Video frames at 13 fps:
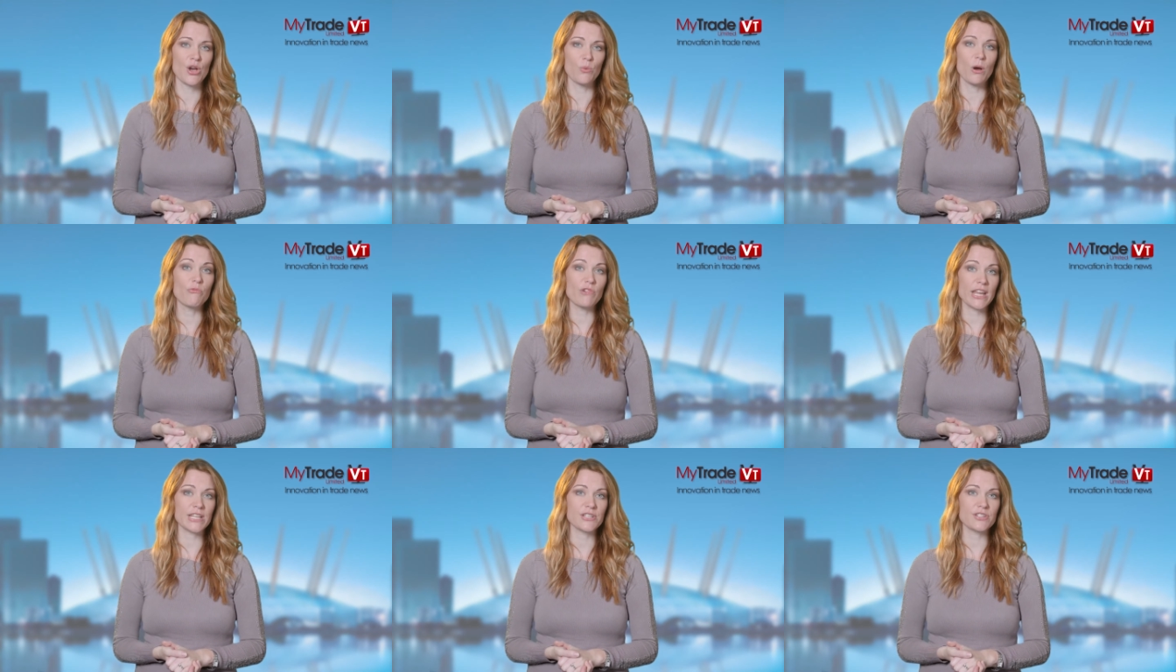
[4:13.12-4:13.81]
One
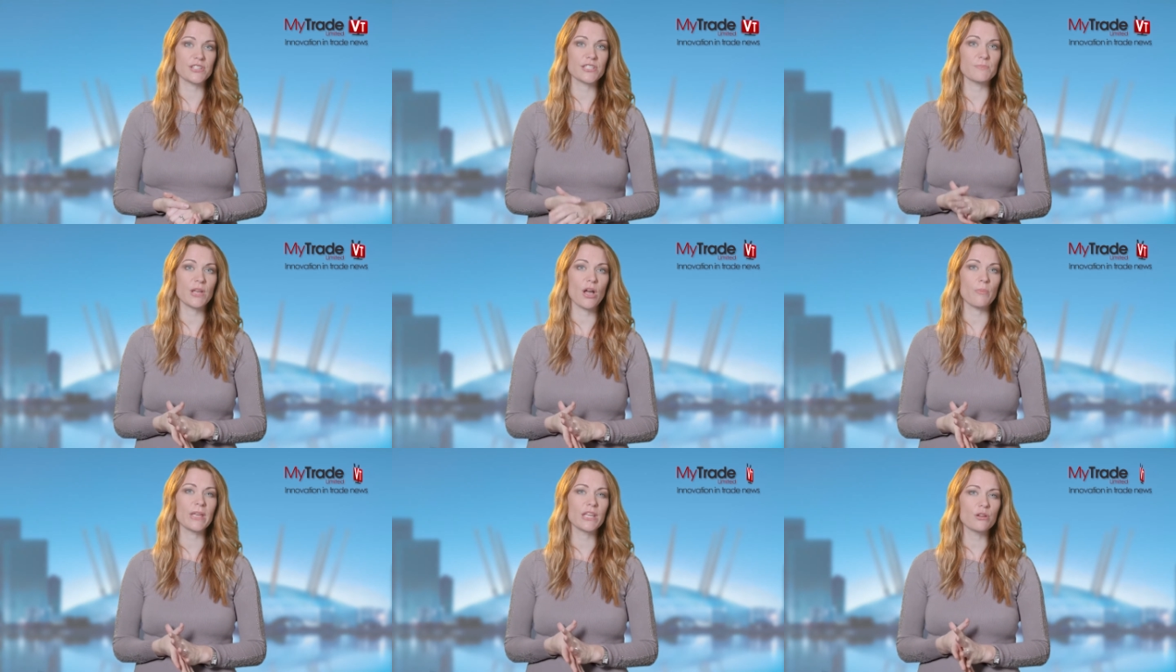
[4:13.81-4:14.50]
range that is
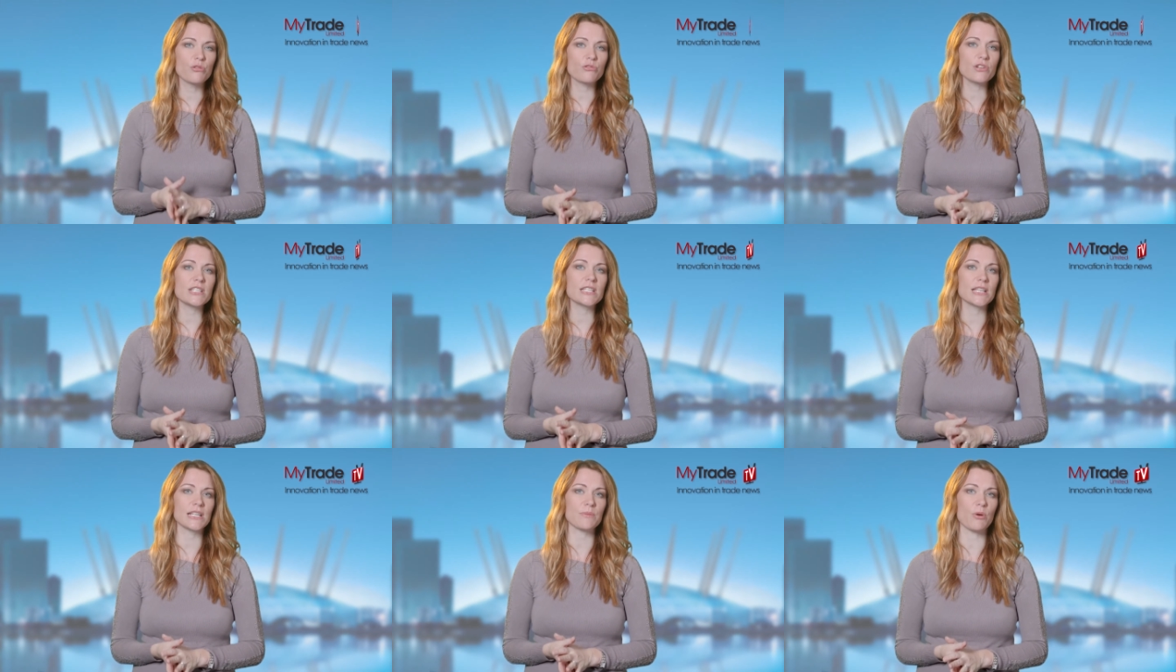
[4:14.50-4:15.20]
becoming
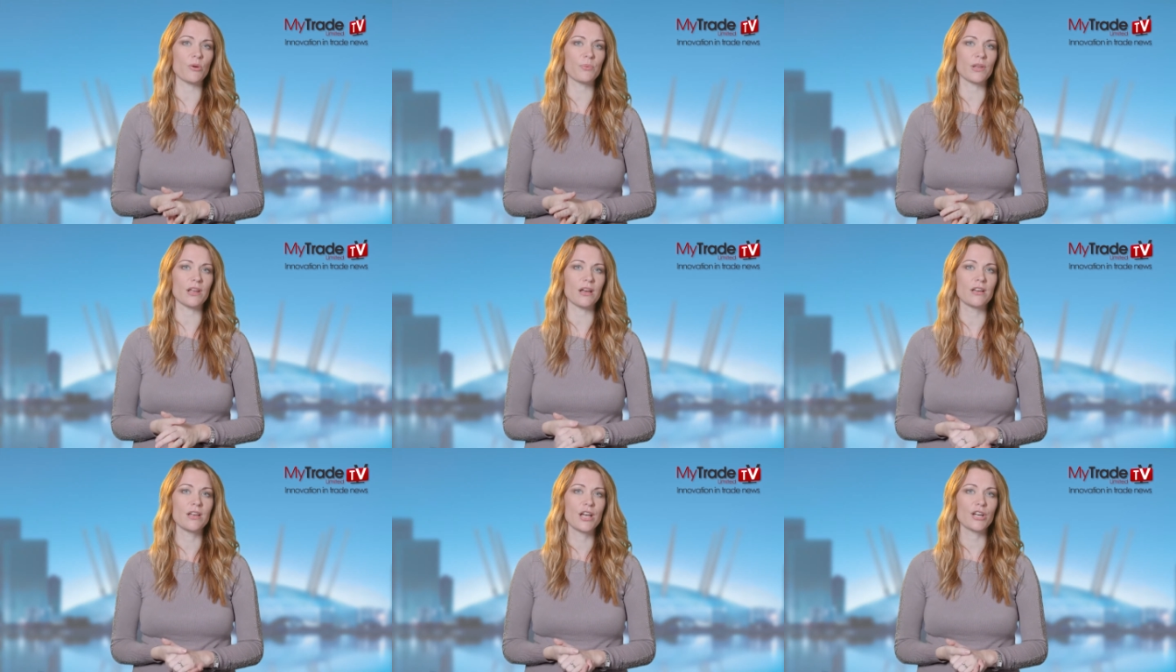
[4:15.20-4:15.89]
increasingly
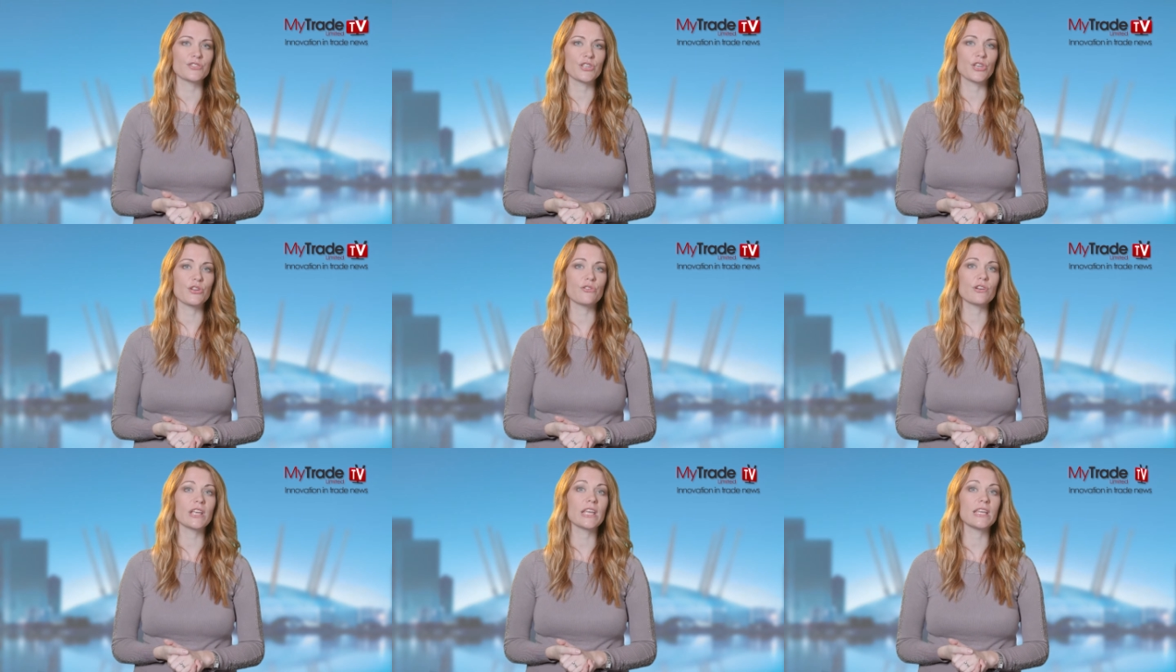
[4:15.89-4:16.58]
popular are
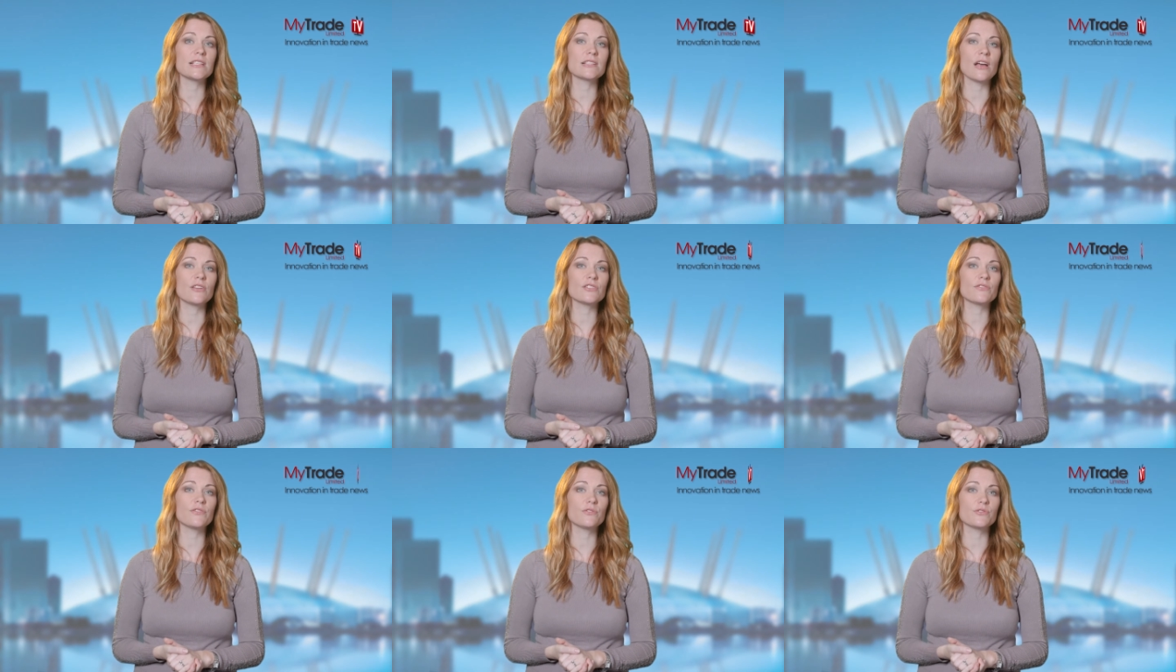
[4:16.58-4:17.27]
Securikey's
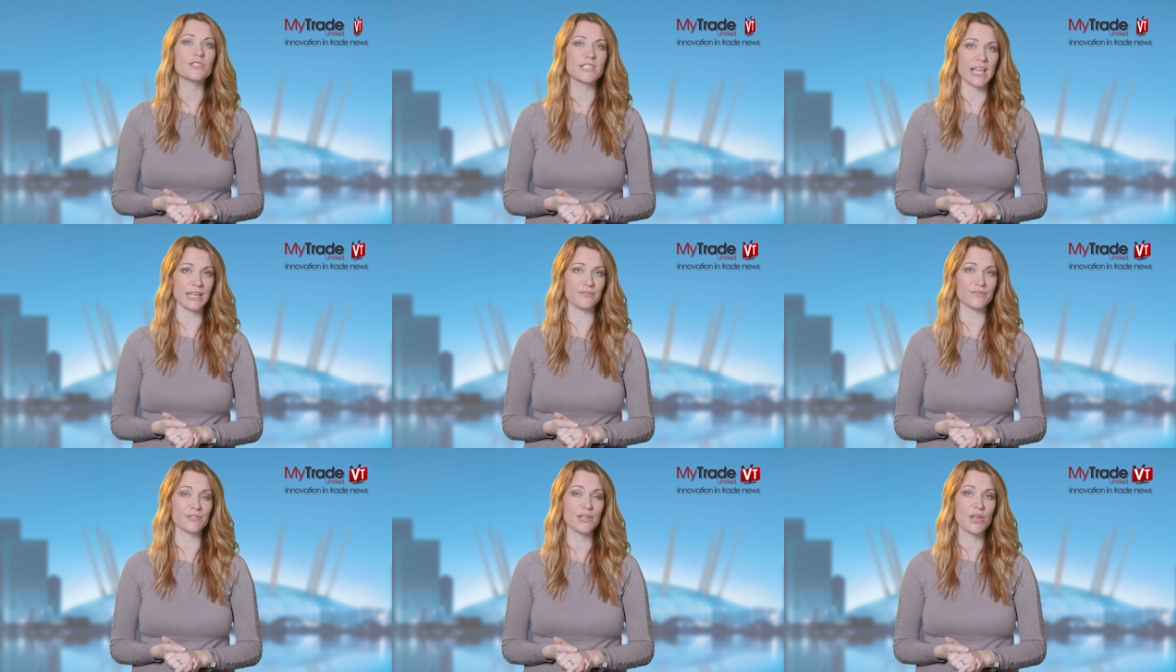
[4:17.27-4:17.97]
underfloor
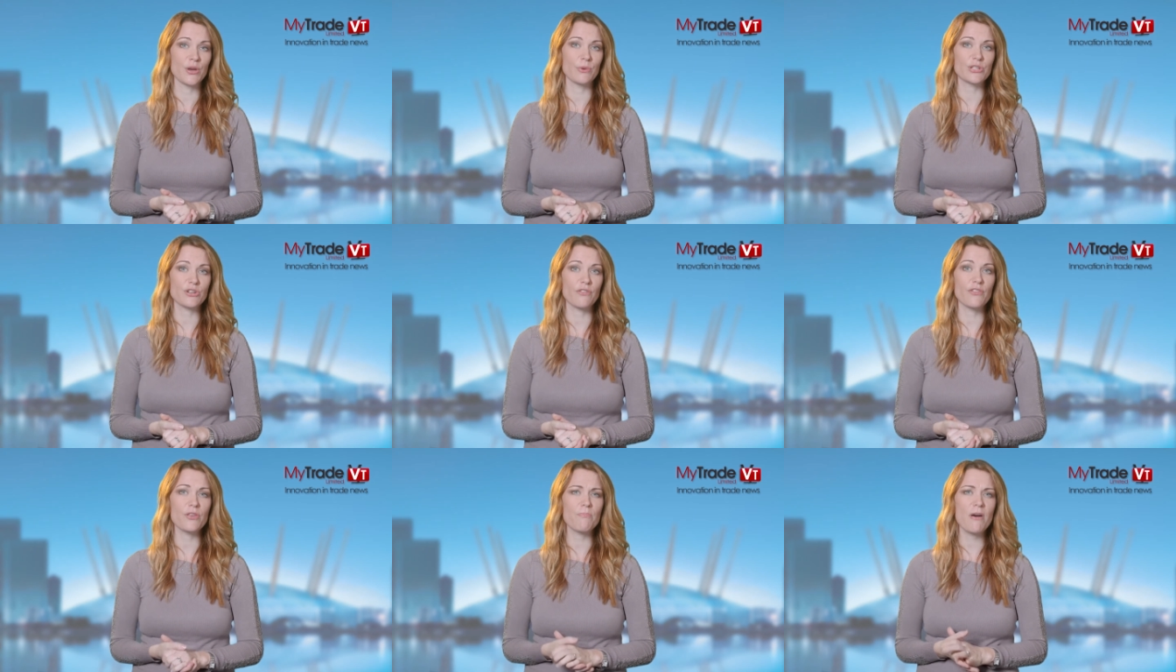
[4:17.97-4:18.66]
safes, which
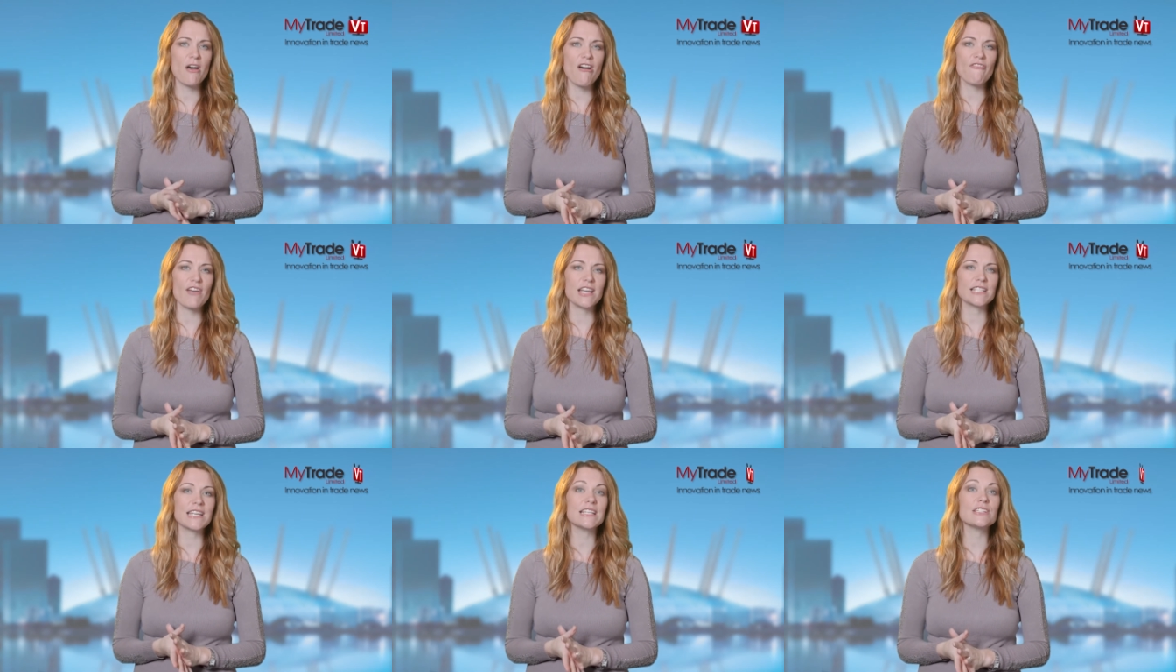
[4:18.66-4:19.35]
offer the
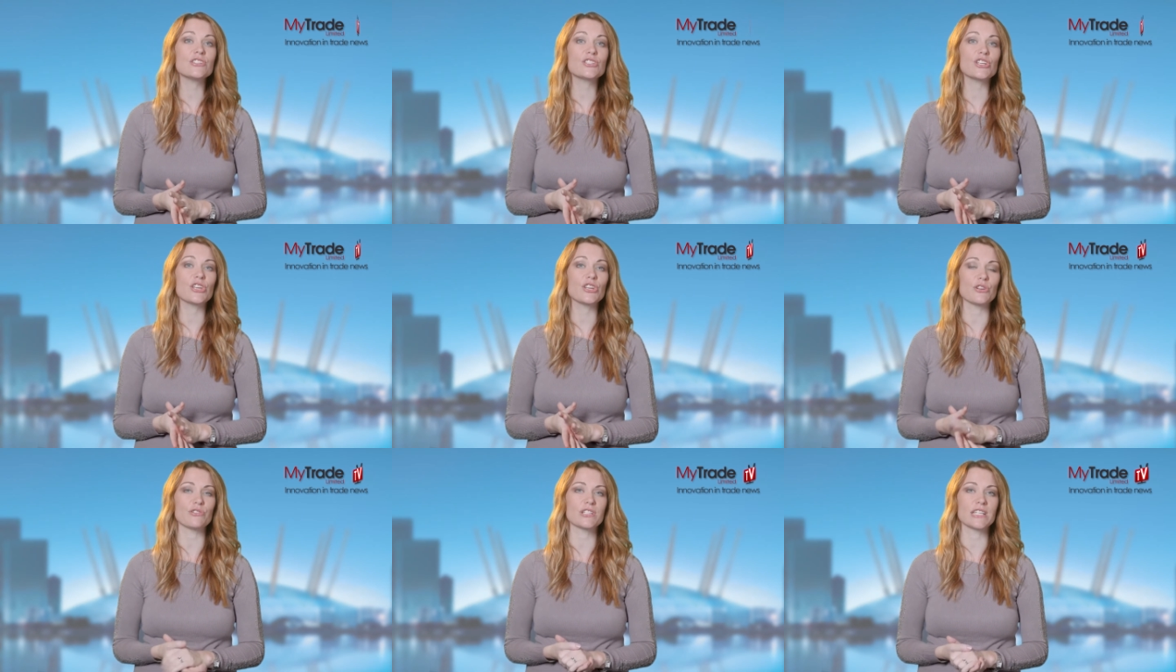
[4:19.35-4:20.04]
perfect hidden
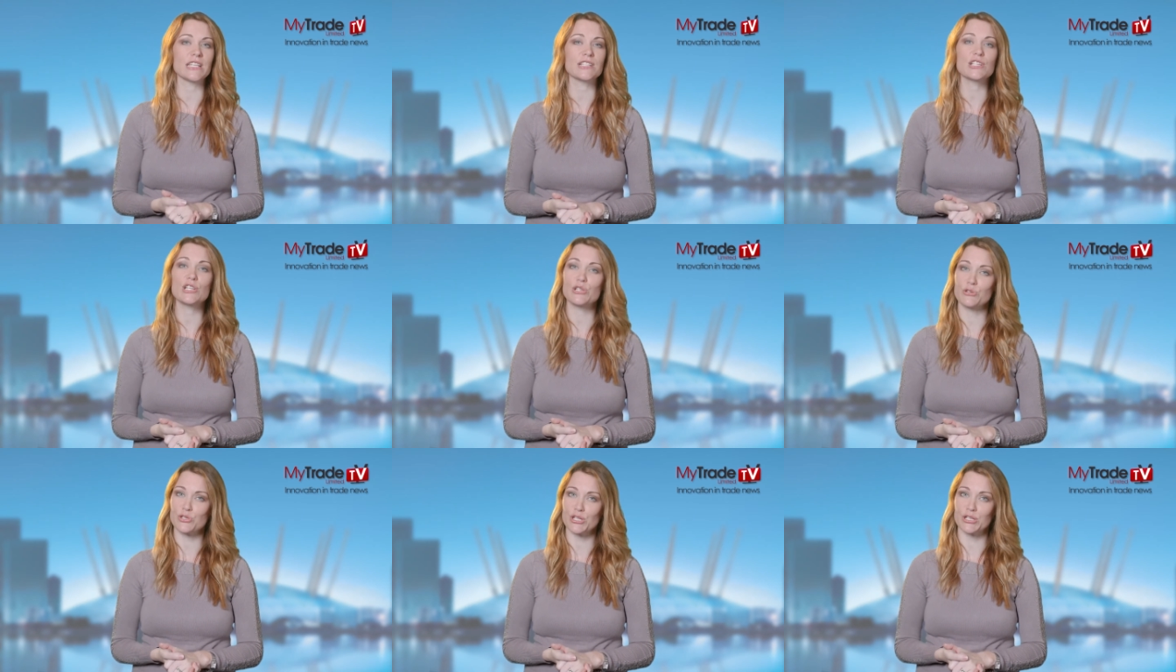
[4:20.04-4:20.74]
security
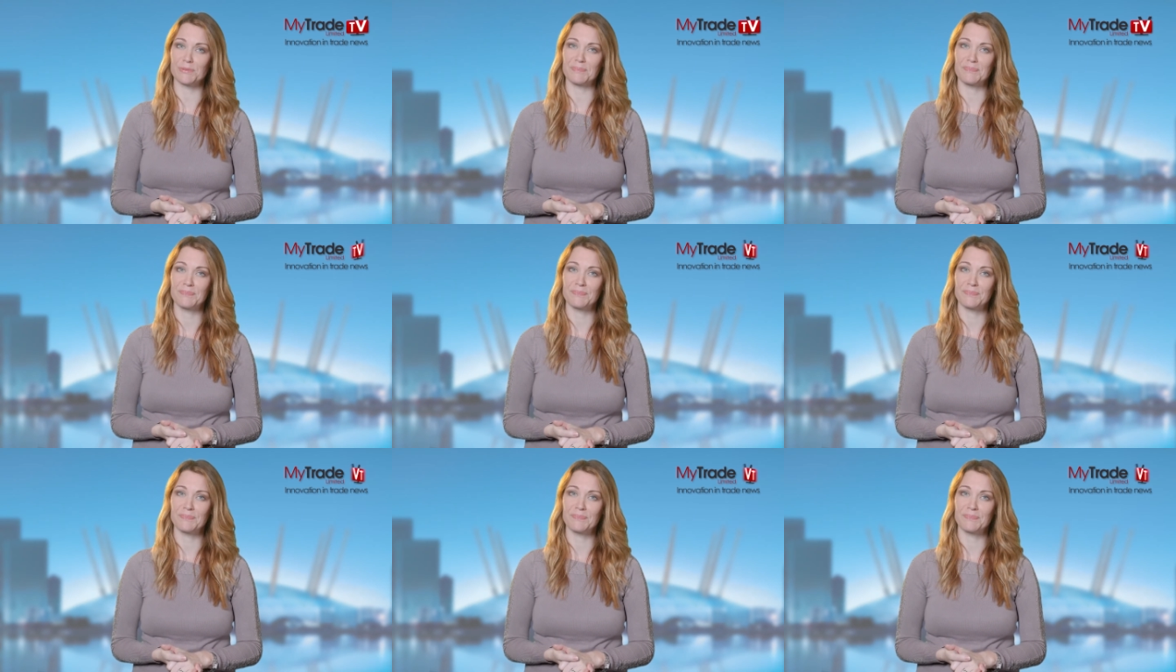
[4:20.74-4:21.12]
solution.